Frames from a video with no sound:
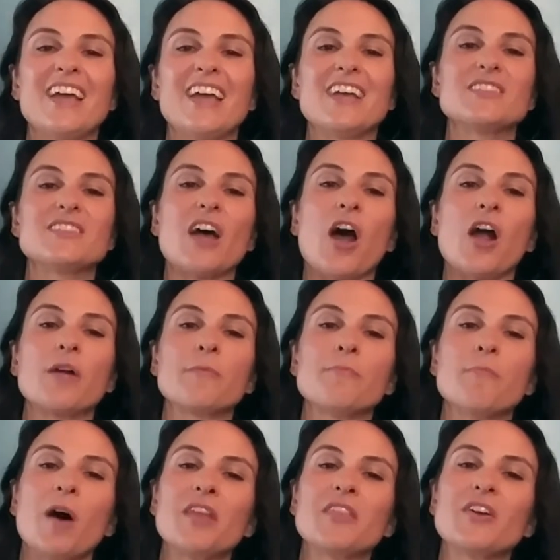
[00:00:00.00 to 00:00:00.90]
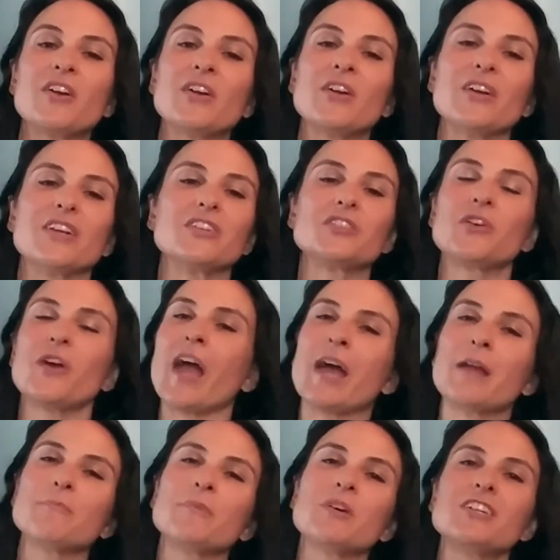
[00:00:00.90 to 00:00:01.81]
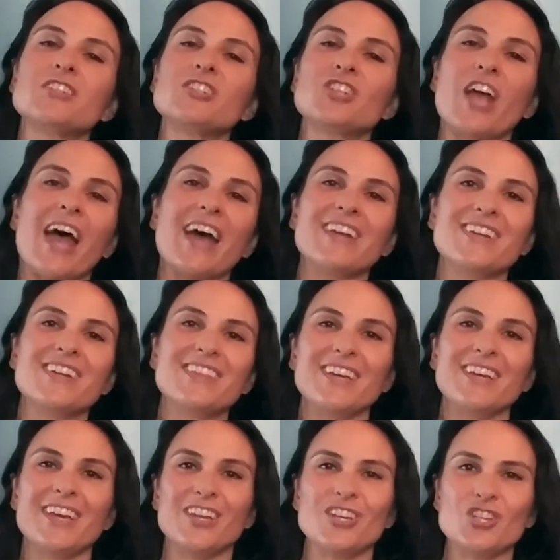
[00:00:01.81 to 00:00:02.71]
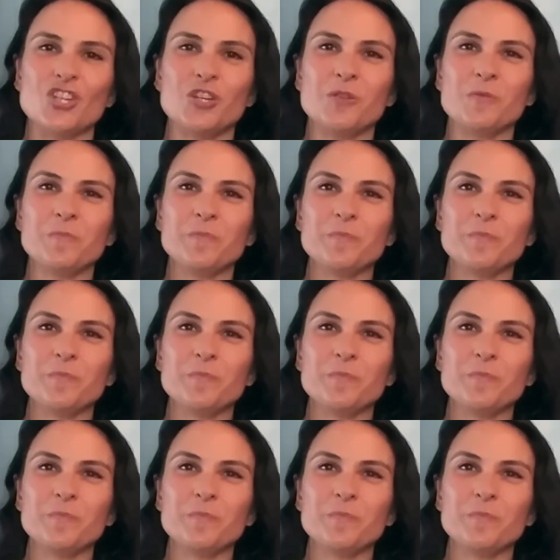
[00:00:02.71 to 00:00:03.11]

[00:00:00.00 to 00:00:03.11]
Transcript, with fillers: as our mother and Grandma chatted in the kitchen